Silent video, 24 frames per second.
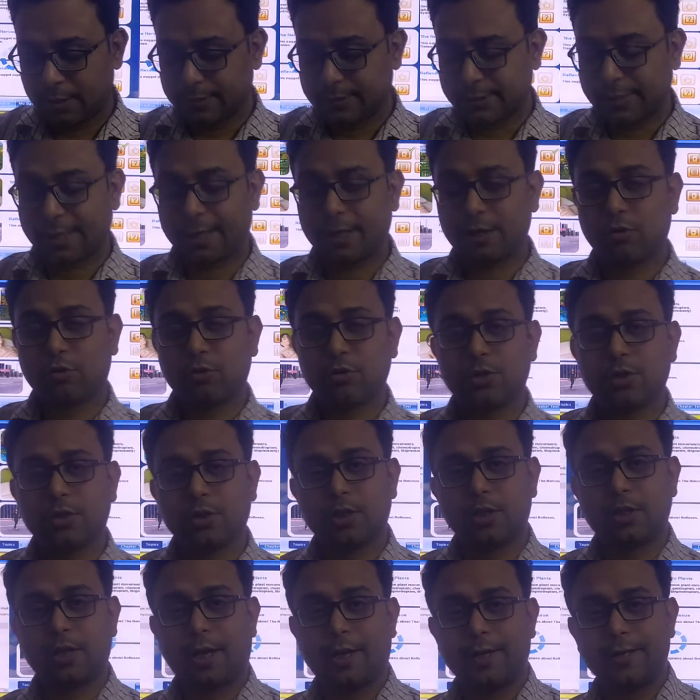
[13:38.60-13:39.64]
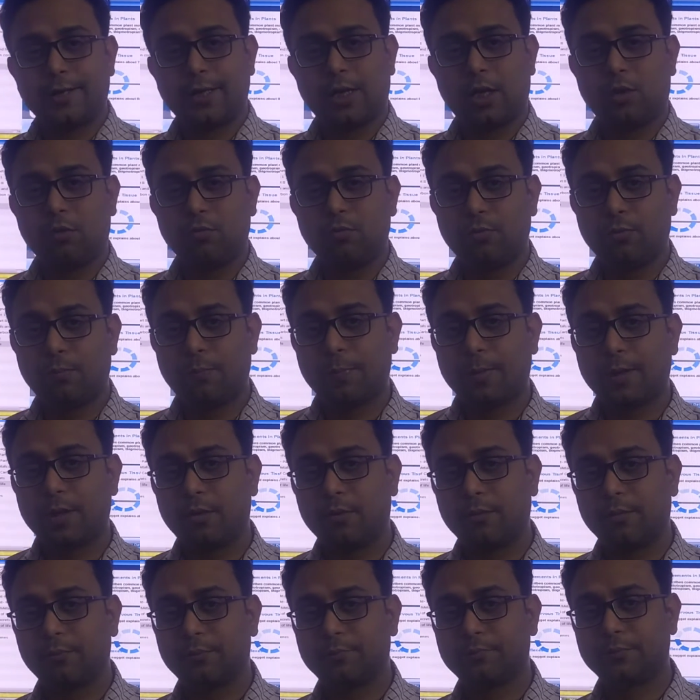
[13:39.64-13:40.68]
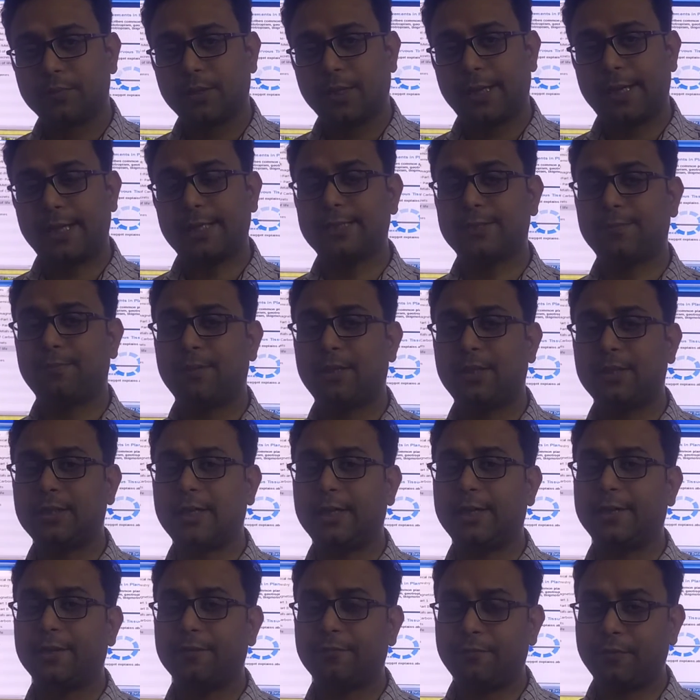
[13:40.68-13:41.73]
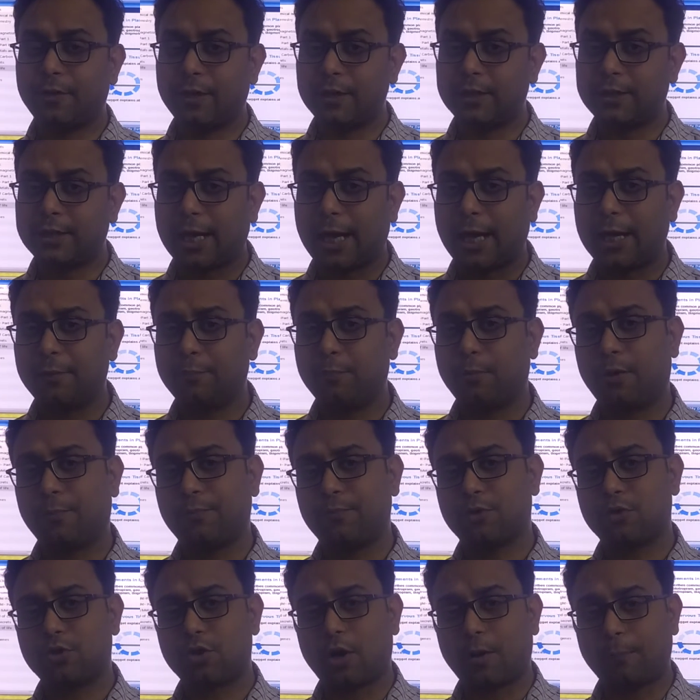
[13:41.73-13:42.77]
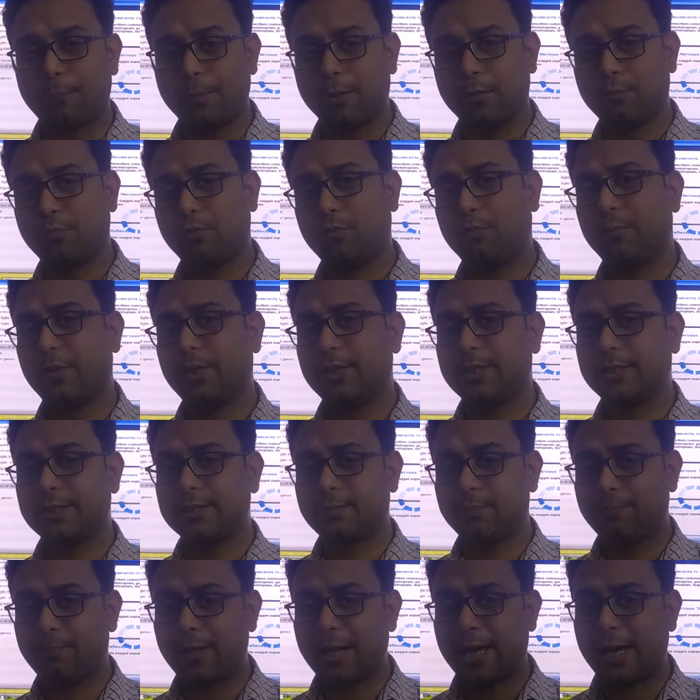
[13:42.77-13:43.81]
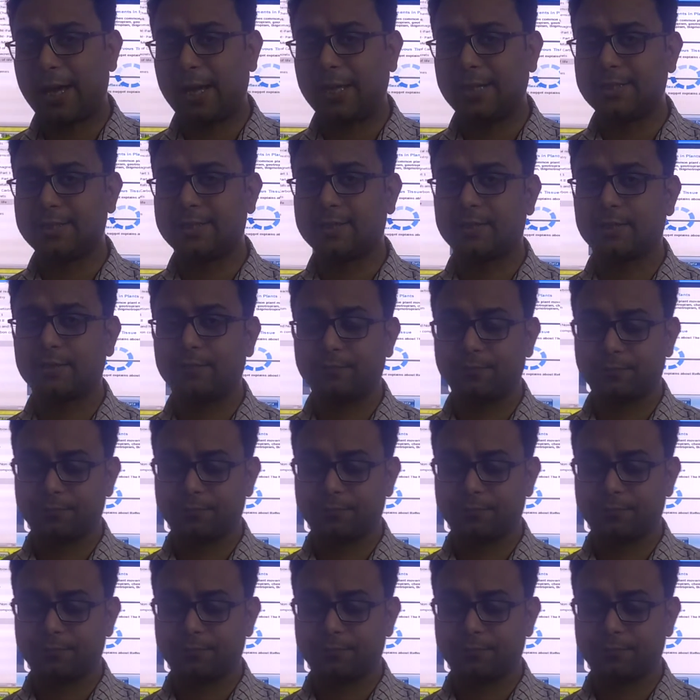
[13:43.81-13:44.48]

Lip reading: Second question you write down, explain the different type of tropic movement in plants.